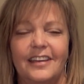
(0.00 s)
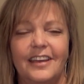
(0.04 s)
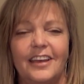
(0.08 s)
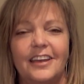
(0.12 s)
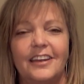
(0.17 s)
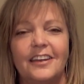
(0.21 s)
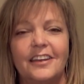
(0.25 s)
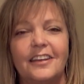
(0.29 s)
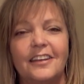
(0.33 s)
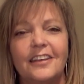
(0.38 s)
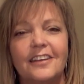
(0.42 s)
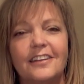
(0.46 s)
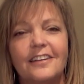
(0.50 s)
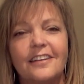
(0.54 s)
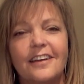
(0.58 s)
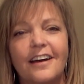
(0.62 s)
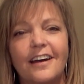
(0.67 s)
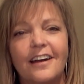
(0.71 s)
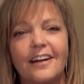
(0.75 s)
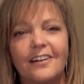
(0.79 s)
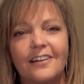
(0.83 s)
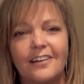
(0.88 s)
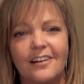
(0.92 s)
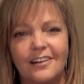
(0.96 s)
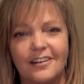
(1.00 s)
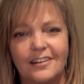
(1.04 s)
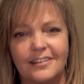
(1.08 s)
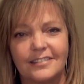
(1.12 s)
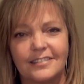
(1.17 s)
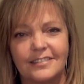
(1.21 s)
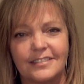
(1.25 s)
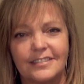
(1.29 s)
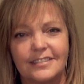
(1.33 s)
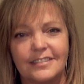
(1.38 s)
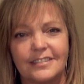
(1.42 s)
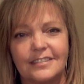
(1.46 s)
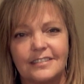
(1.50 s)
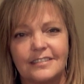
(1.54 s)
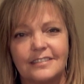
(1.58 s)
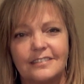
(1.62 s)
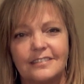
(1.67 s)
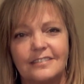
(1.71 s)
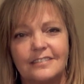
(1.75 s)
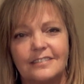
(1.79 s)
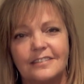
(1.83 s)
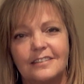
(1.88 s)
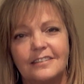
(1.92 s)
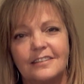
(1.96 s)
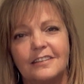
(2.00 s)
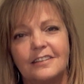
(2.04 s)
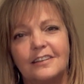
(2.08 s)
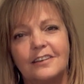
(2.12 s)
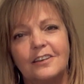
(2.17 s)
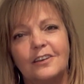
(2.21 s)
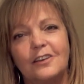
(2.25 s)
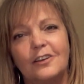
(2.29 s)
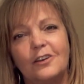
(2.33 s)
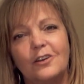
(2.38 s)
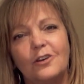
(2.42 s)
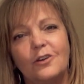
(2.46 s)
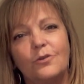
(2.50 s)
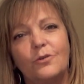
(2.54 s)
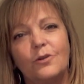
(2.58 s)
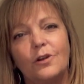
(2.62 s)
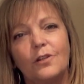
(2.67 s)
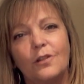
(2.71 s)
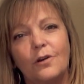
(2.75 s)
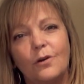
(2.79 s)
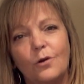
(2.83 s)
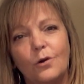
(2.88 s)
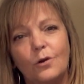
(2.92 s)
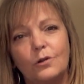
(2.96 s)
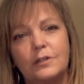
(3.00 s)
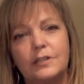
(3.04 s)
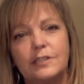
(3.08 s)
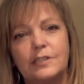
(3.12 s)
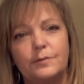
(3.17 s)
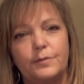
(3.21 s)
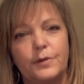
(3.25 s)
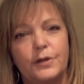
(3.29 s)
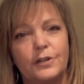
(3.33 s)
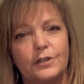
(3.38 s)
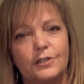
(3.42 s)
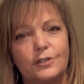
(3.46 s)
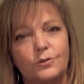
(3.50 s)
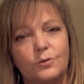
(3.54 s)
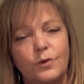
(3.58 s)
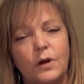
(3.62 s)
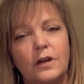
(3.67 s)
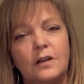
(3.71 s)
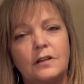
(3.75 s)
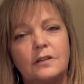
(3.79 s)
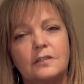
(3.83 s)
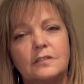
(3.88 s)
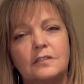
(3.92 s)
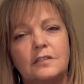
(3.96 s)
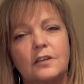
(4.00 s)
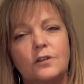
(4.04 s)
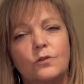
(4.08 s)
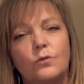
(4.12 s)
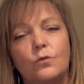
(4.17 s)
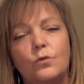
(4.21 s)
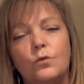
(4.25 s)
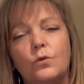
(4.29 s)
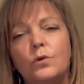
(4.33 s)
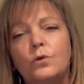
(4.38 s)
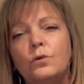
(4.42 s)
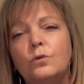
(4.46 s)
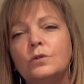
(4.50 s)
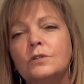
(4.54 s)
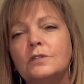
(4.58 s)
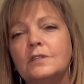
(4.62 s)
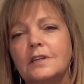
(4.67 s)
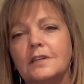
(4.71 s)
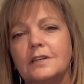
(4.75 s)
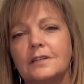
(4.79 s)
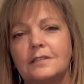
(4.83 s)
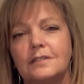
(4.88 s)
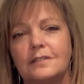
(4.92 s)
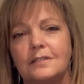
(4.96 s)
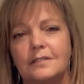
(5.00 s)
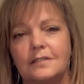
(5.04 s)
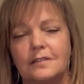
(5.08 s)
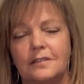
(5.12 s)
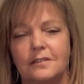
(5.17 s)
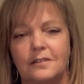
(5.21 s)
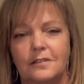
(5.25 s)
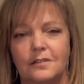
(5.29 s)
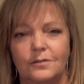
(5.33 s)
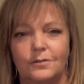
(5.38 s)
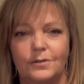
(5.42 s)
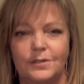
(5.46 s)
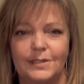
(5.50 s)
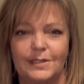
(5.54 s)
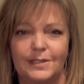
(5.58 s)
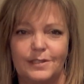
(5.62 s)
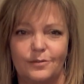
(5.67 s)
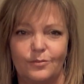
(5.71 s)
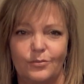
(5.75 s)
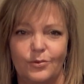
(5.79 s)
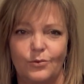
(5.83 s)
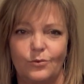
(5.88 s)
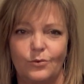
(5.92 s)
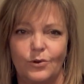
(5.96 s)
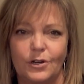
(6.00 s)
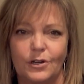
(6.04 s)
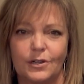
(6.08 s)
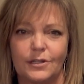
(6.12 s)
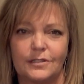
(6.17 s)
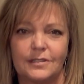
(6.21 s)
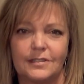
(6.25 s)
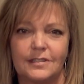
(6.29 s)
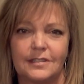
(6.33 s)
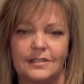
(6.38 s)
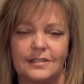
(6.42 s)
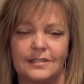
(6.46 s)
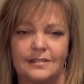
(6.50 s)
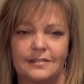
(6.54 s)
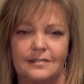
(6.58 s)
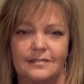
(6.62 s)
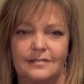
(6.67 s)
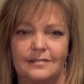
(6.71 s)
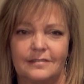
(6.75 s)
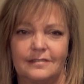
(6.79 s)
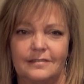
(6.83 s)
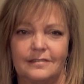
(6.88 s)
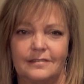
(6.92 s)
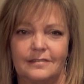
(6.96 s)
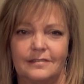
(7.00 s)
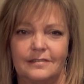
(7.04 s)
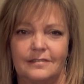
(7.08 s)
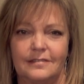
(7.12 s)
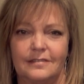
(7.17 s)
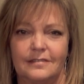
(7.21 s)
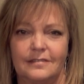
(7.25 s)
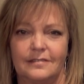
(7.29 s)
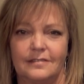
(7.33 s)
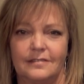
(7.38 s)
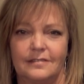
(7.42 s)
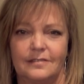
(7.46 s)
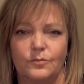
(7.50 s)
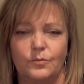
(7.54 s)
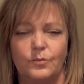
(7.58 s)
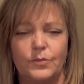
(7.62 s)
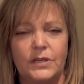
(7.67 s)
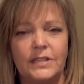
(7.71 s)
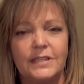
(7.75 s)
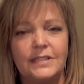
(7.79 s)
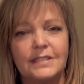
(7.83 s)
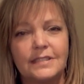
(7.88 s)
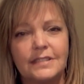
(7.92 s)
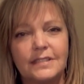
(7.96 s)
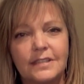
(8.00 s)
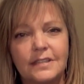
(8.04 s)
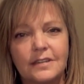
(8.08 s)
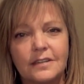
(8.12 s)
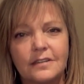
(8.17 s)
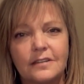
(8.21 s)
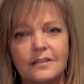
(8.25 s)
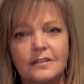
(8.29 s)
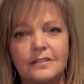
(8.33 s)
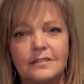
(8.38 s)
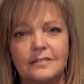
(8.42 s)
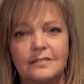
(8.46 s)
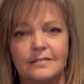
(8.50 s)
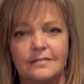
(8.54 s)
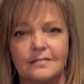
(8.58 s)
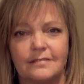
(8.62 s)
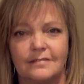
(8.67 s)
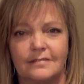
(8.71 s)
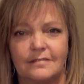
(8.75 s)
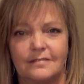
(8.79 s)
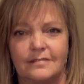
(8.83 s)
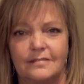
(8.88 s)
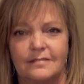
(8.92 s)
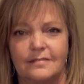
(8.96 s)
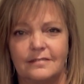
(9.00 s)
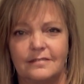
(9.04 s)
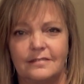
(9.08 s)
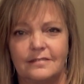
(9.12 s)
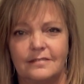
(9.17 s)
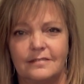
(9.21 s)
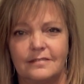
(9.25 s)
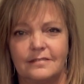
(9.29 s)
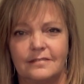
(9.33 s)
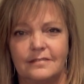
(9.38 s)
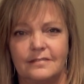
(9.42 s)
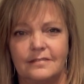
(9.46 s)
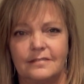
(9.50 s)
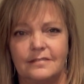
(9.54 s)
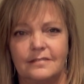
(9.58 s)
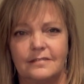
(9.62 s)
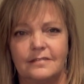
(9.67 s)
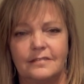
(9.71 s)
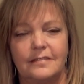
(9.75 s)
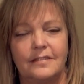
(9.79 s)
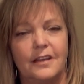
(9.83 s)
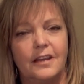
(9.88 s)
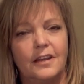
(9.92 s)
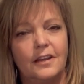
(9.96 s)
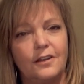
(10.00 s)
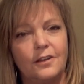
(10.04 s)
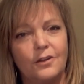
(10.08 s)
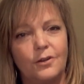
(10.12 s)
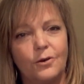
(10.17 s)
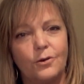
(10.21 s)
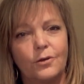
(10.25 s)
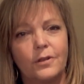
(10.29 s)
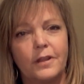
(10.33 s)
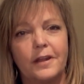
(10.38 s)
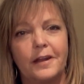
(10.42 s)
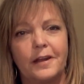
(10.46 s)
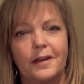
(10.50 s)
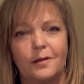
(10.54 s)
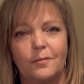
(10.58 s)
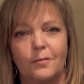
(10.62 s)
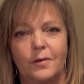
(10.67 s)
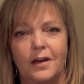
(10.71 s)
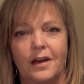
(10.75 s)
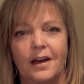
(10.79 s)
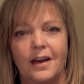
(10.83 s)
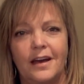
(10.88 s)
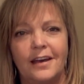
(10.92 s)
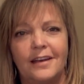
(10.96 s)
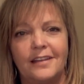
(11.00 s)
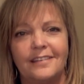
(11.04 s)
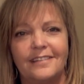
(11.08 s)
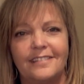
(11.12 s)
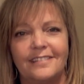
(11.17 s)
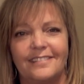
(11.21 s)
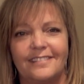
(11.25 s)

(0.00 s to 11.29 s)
and in our hearts, where the Holy Spirit dwells and woos us with simple words. Be still and know that I am God.